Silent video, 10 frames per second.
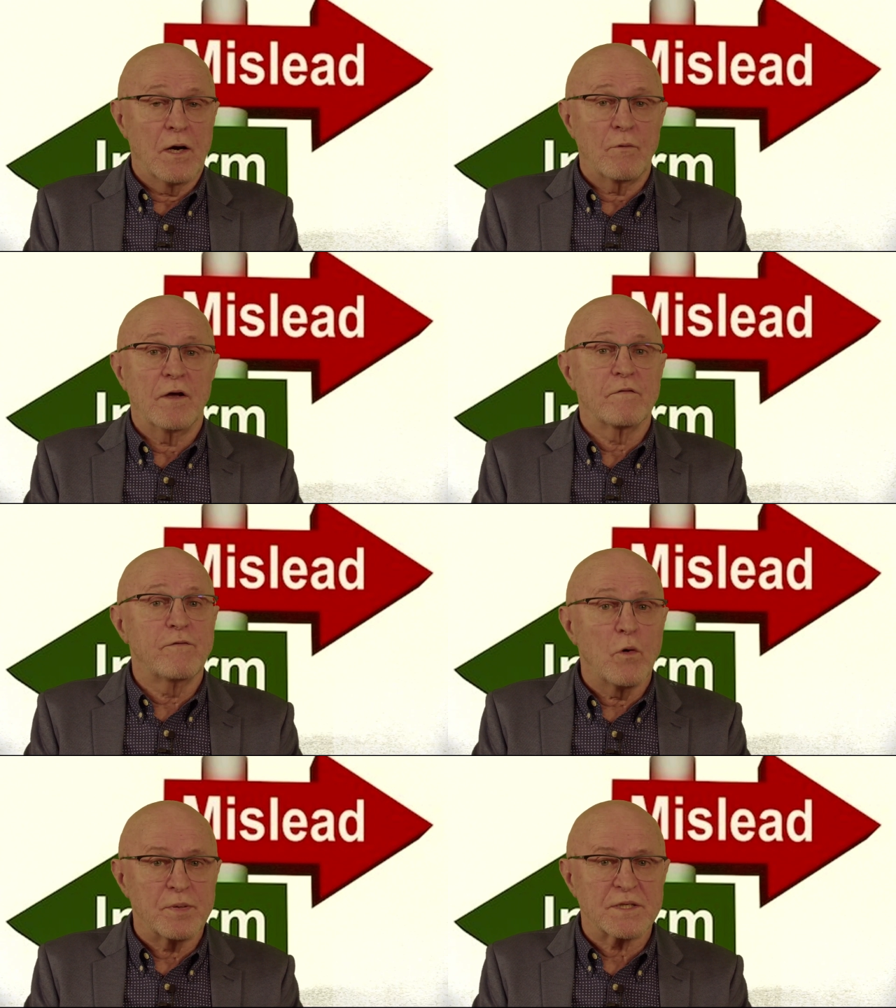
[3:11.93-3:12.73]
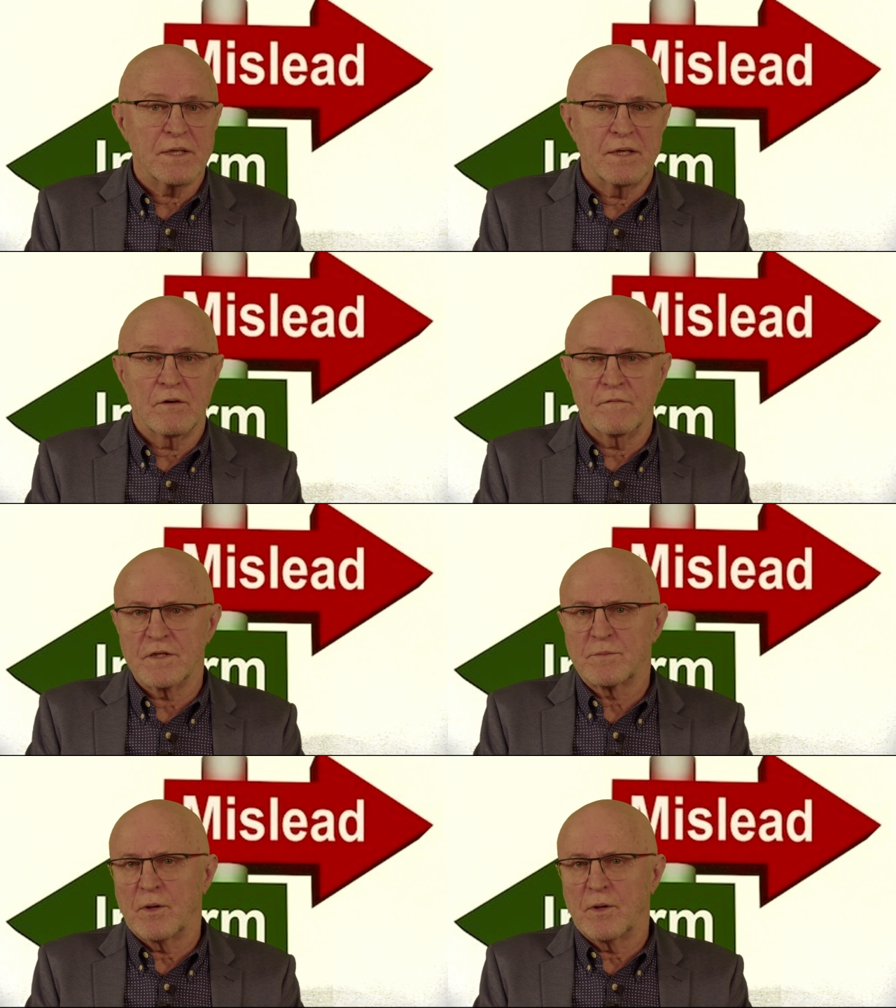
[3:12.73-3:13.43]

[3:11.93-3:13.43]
Around 4% of this